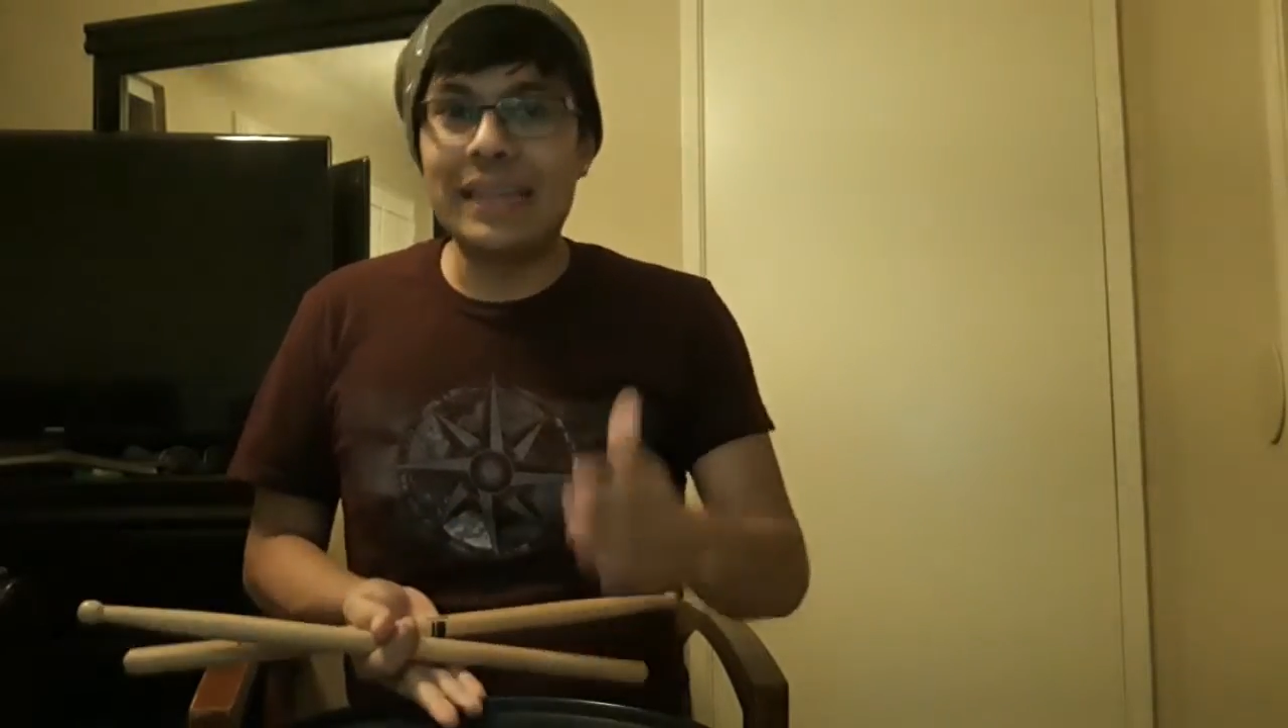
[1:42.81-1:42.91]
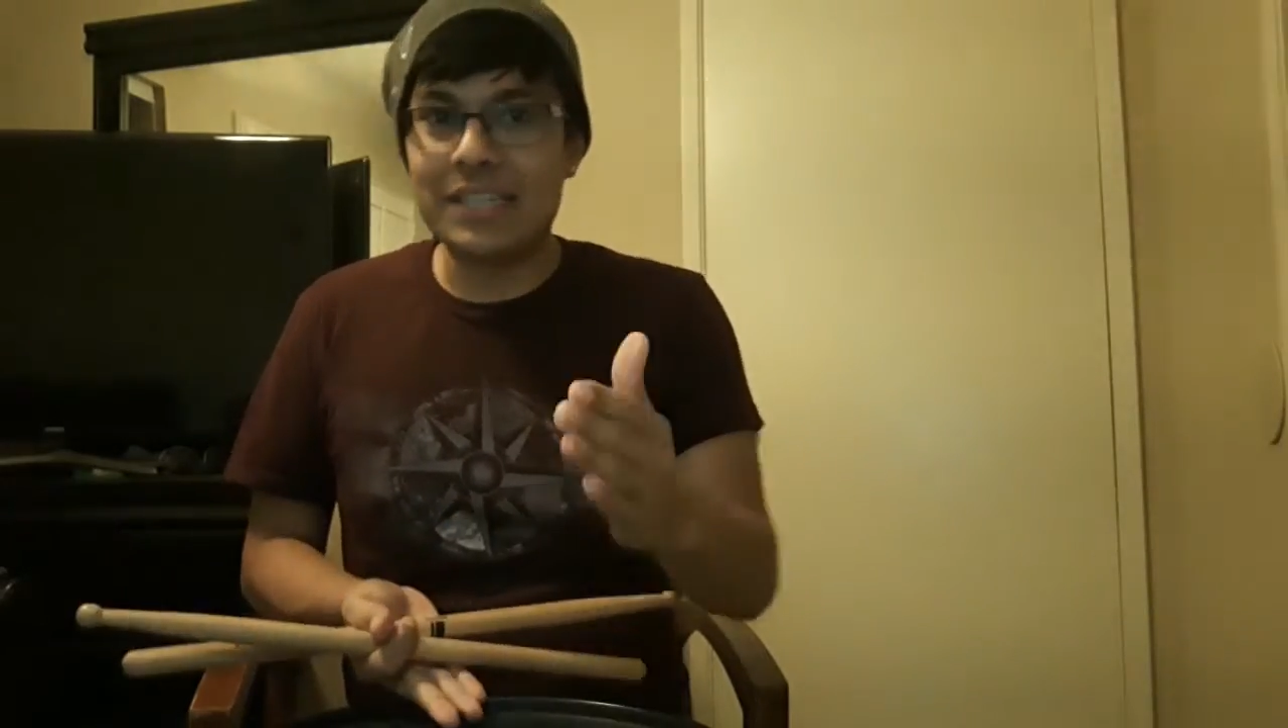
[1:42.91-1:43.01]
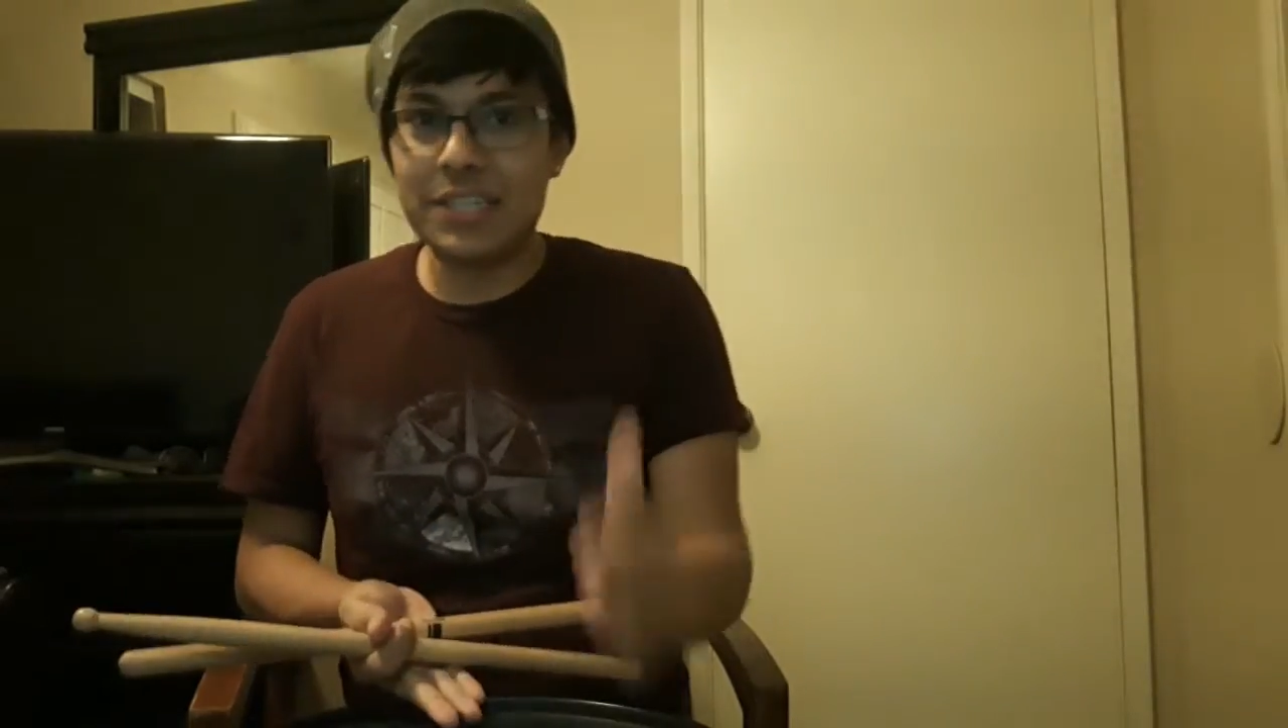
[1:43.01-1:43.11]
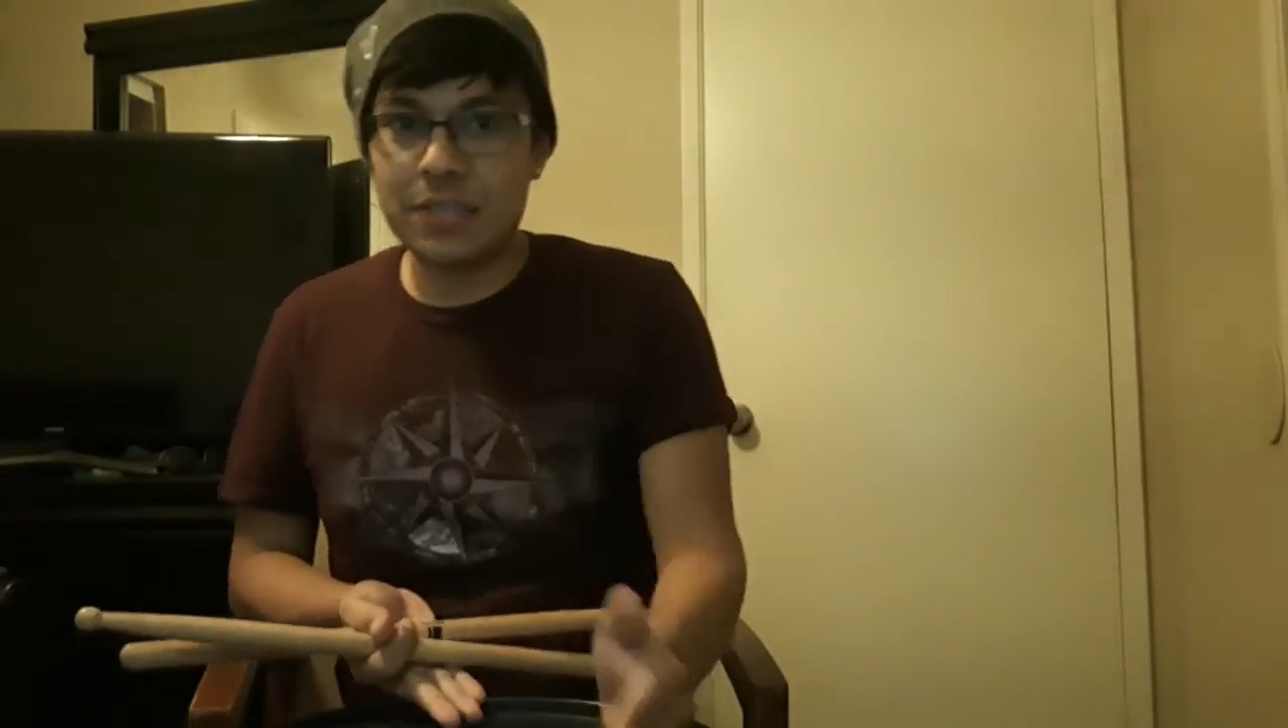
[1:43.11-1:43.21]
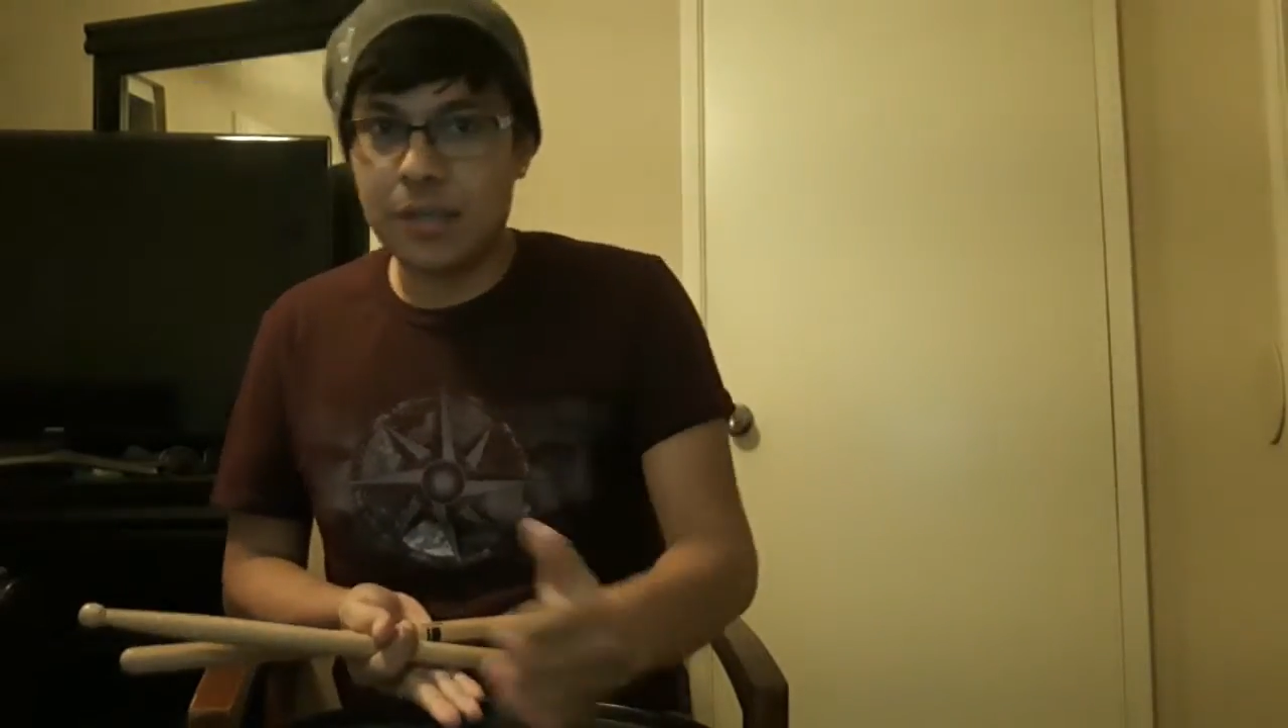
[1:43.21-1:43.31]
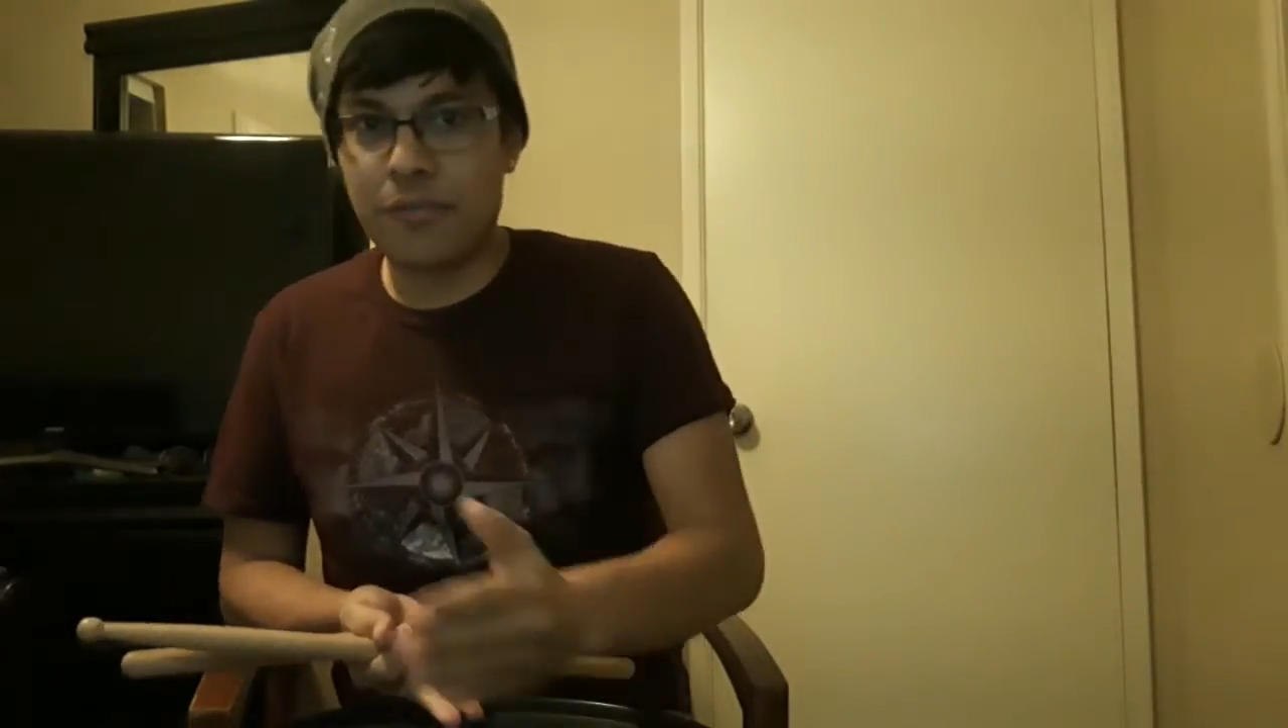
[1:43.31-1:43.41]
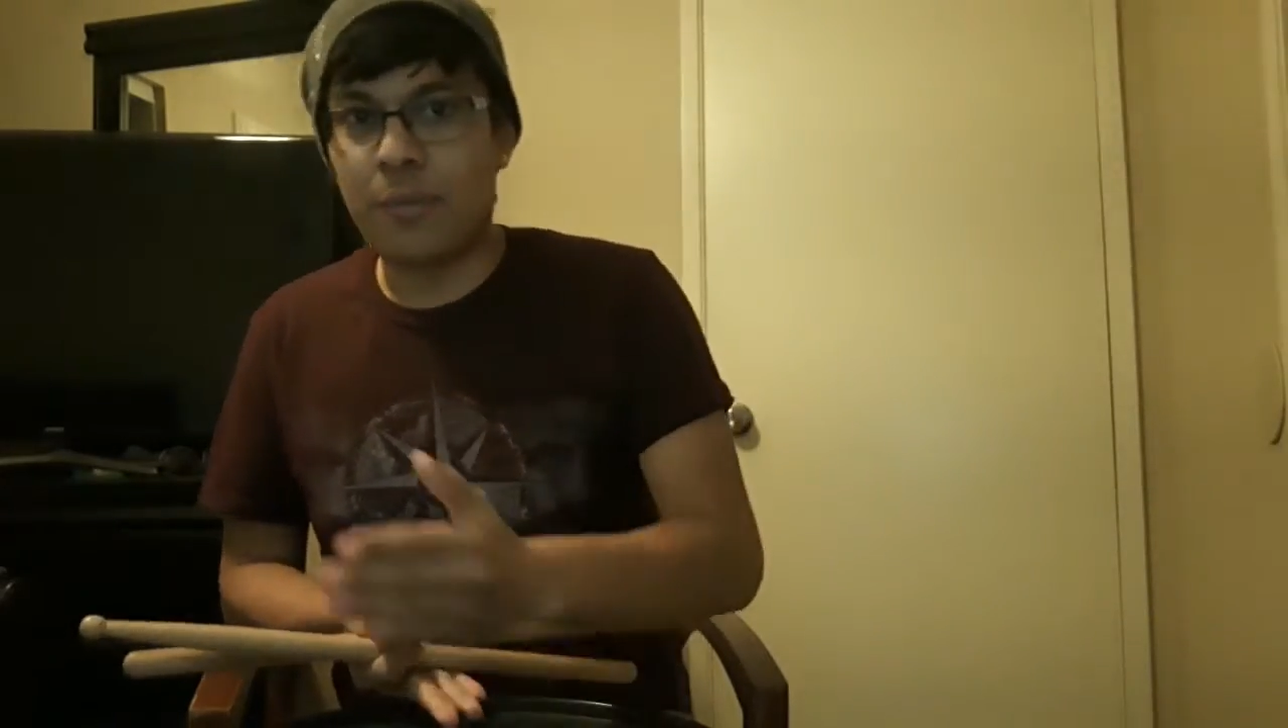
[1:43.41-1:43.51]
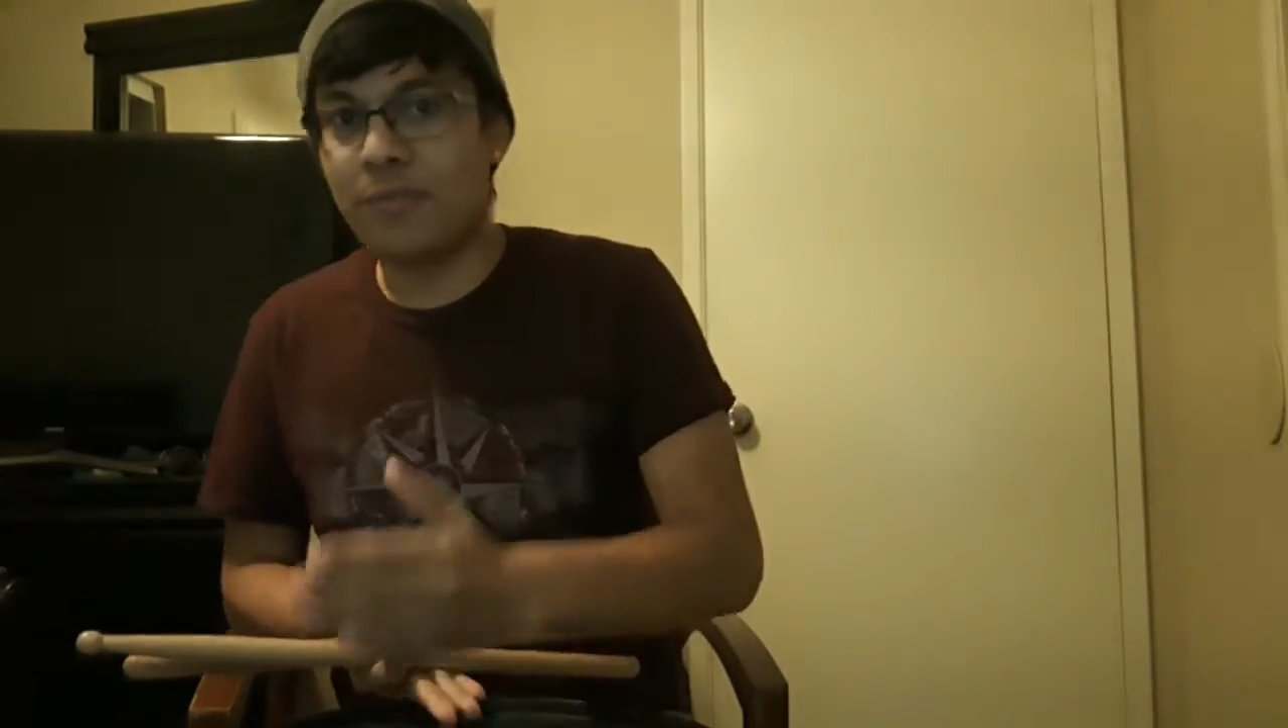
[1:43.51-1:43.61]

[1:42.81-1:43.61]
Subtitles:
they're just another form